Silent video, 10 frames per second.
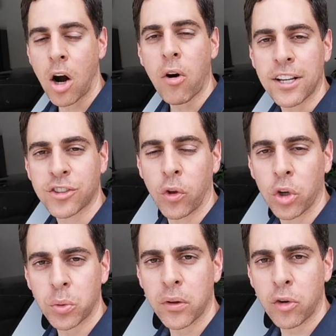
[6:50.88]
All right, so
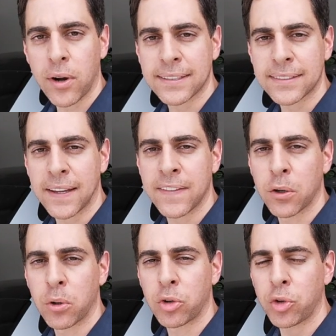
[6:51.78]
those were the races, and
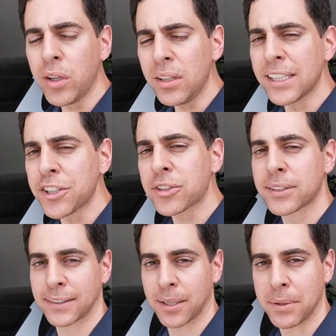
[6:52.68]
they were really
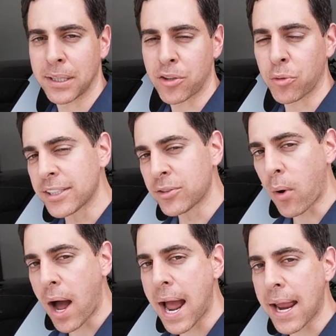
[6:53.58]
interesting to me. And the reason
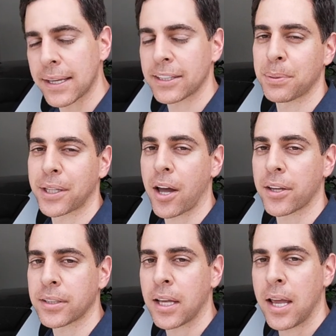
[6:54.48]
why is
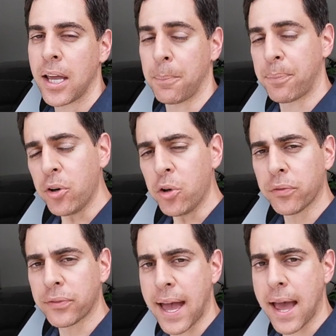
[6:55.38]
because it
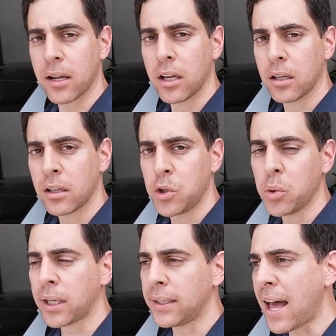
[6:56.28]
proved that
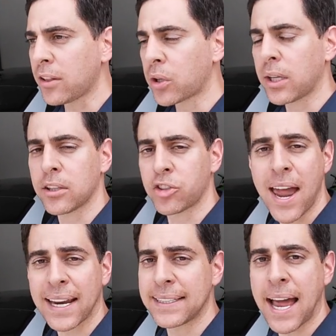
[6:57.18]
you cannot look at
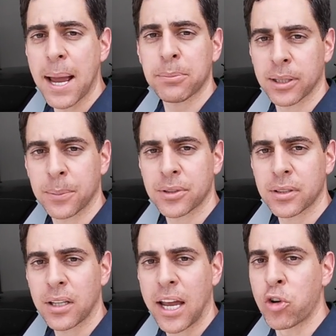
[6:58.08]
draggy time
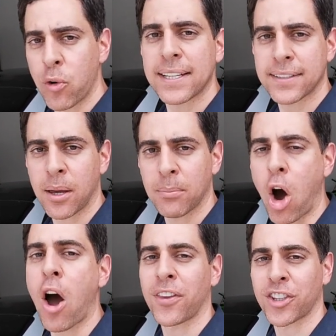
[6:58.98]
slips and race them
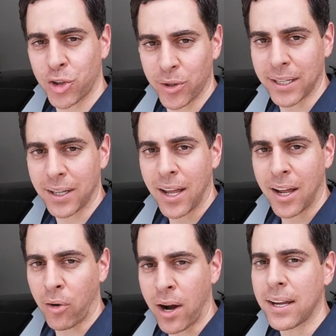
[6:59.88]
on the street,
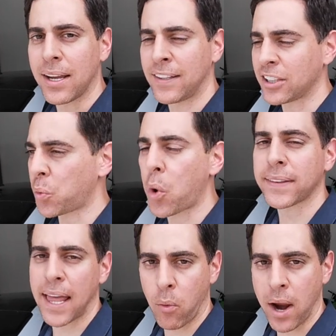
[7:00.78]
right? It doesn't
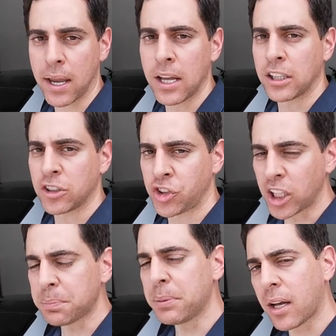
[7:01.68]
work that way.
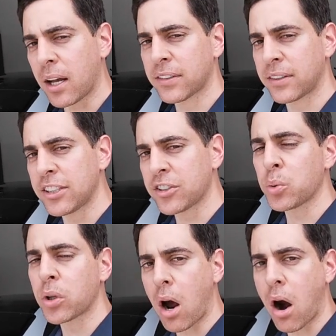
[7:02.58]
Just because these
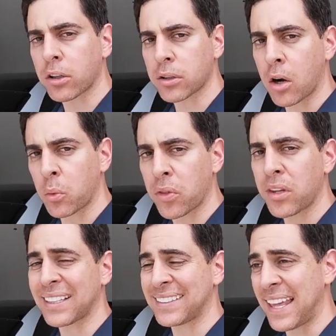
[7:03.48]
two cars are
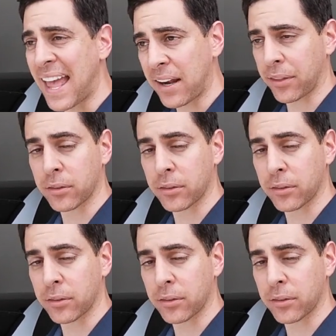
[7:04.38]
within a tenth,